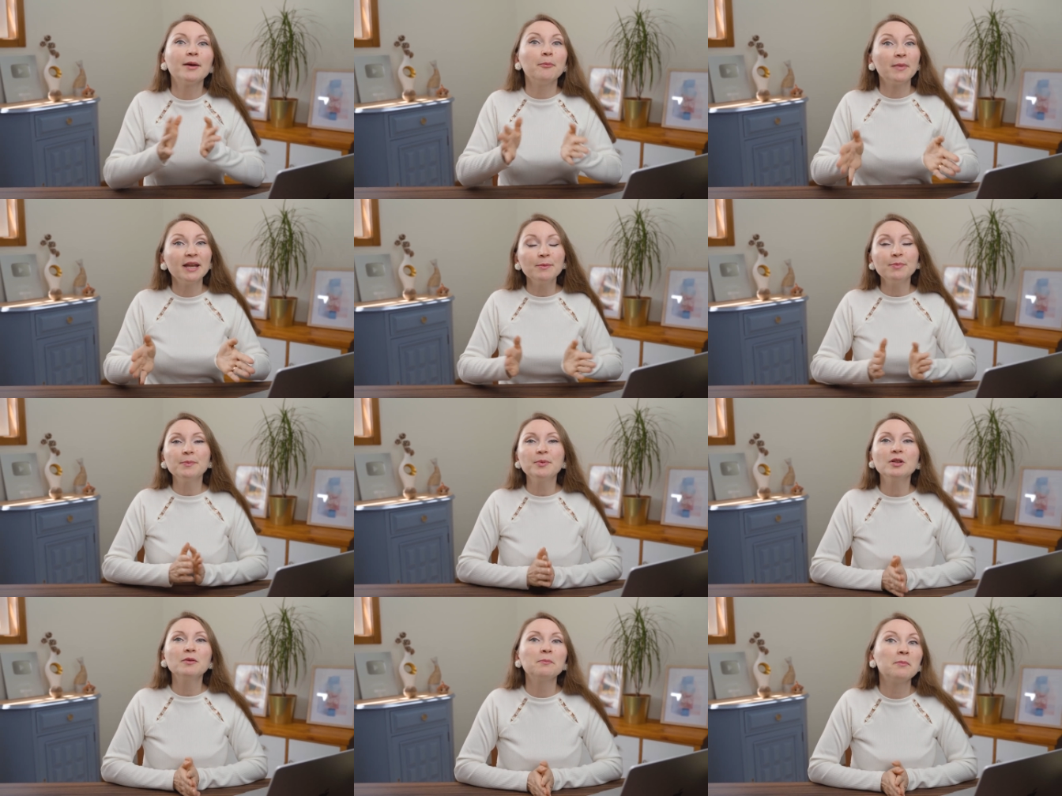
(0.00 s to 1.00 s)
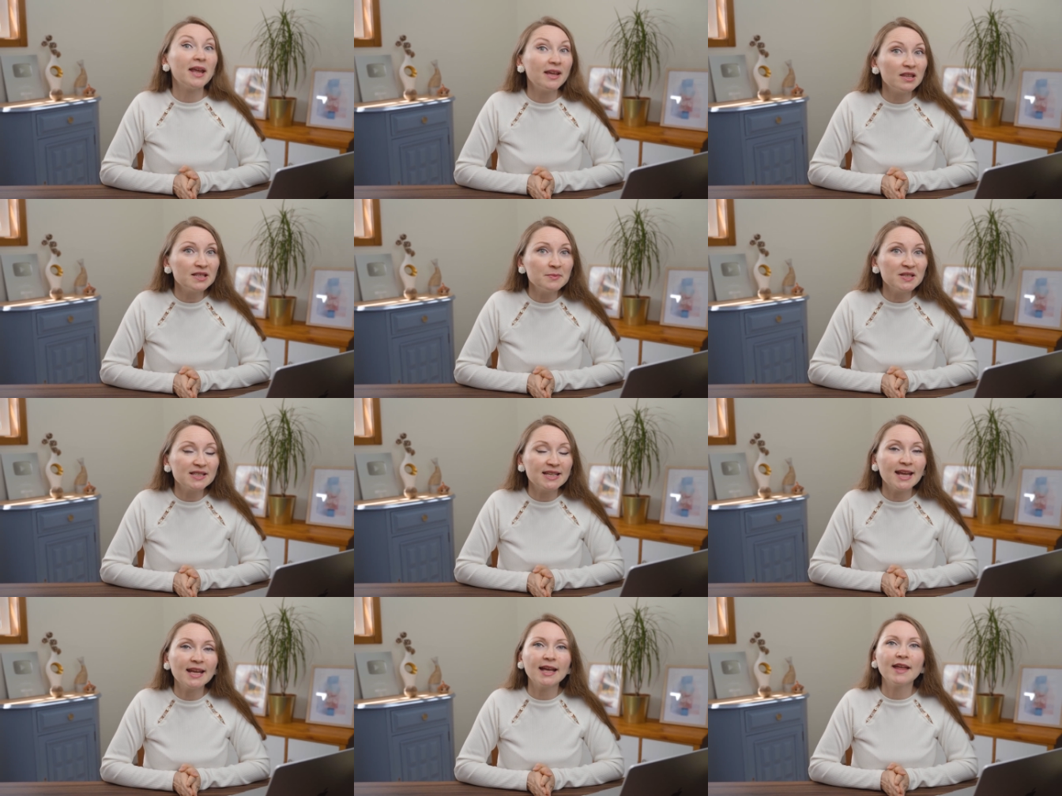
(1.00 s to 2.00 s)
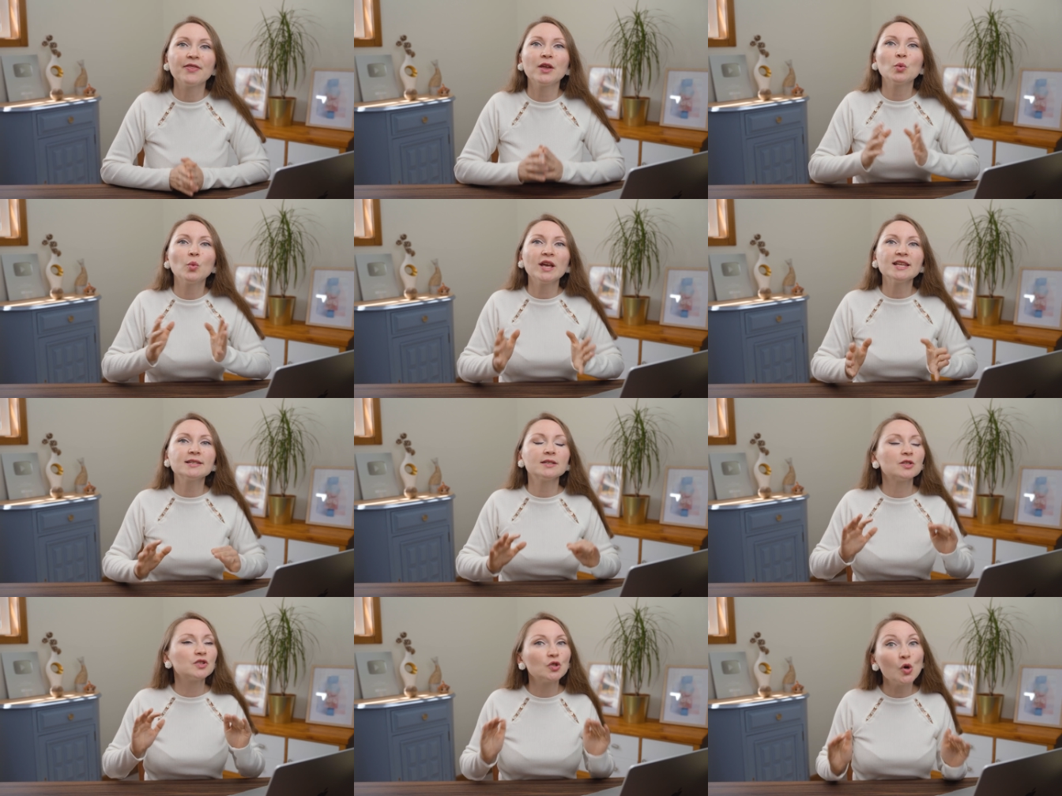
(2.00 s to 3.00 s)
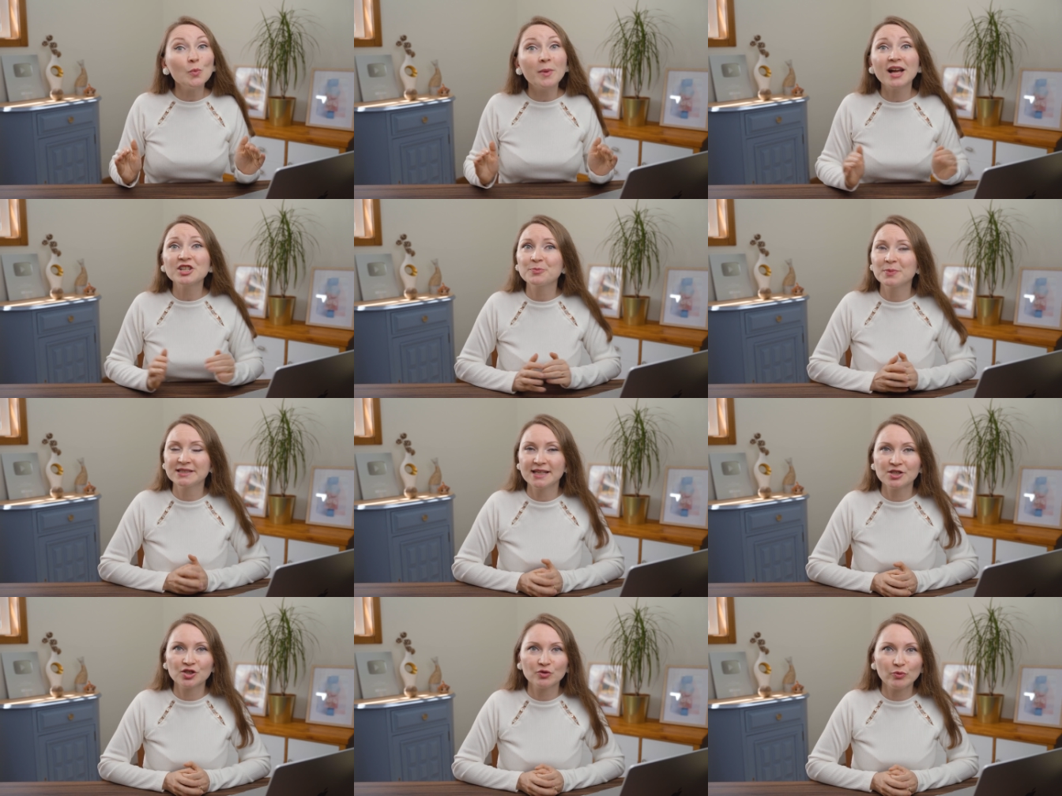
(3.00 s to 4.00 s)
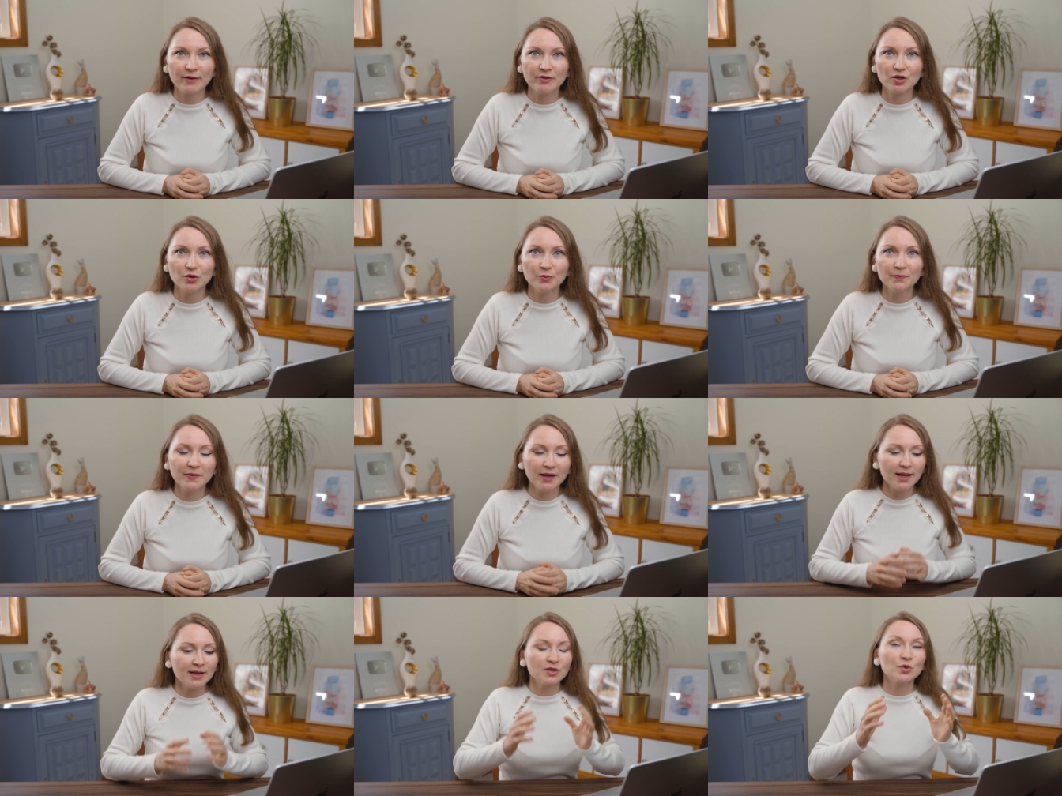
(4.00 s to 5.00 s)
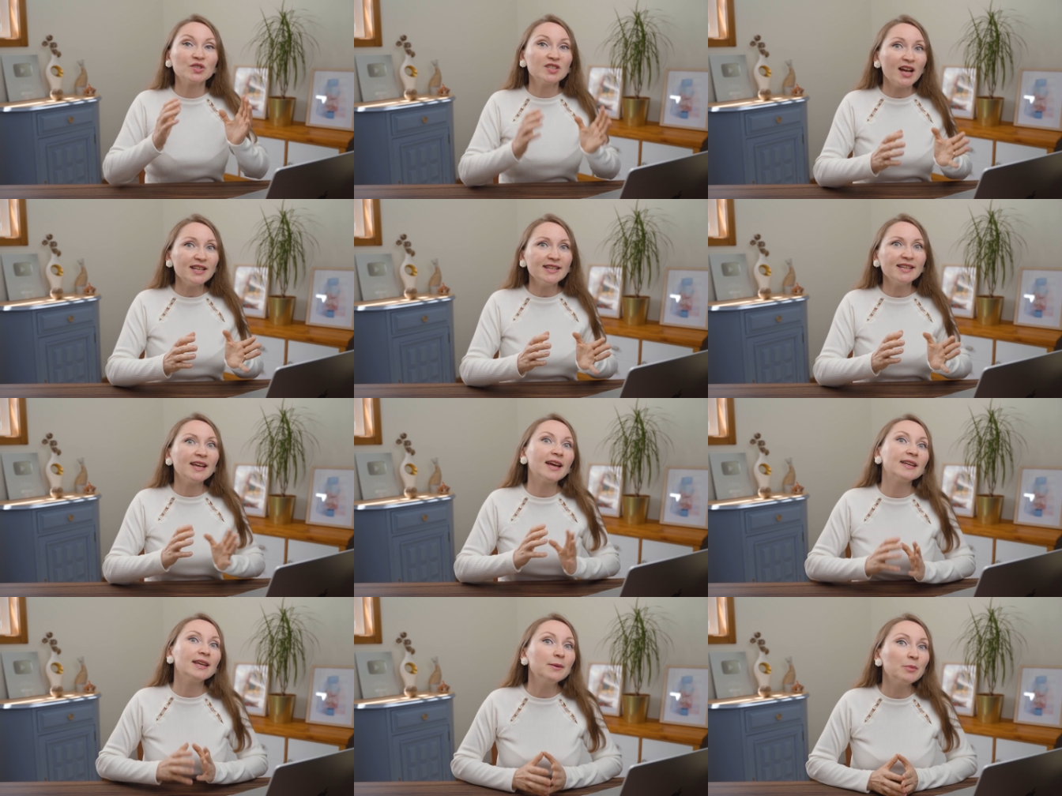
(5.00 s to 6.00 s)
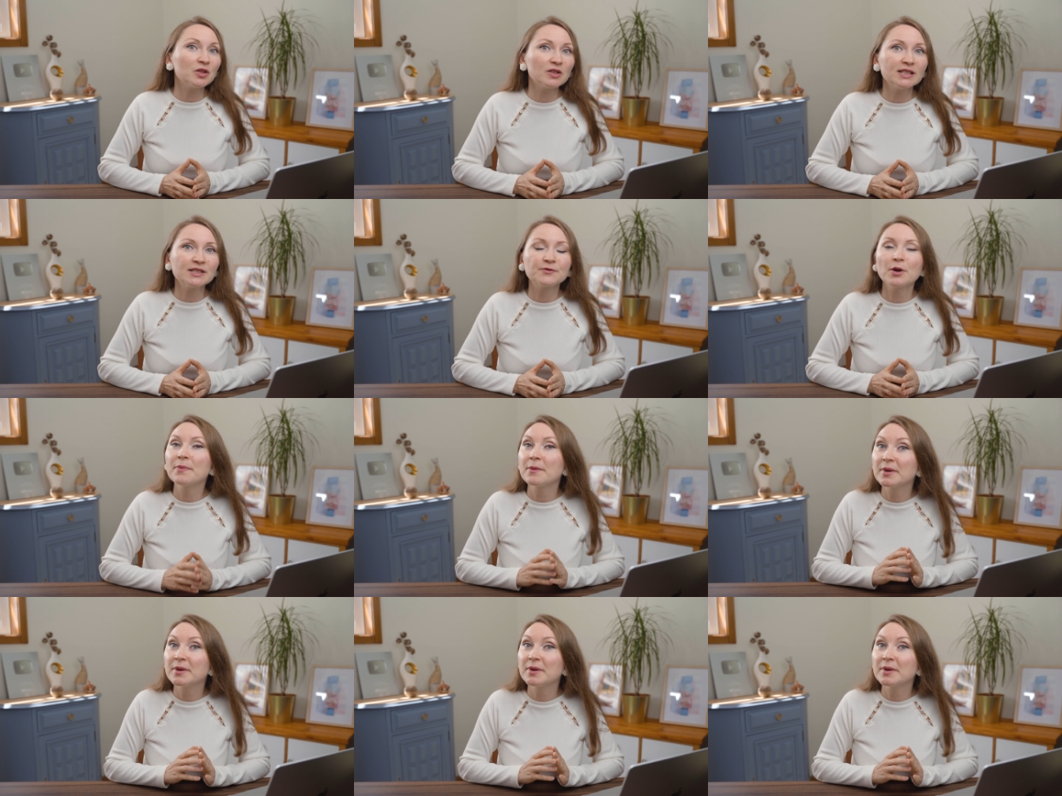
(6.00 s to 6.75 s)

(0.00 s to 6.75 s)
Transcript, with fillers: Many people make this mistake and they waste so much potential revenue. So starting an email list from the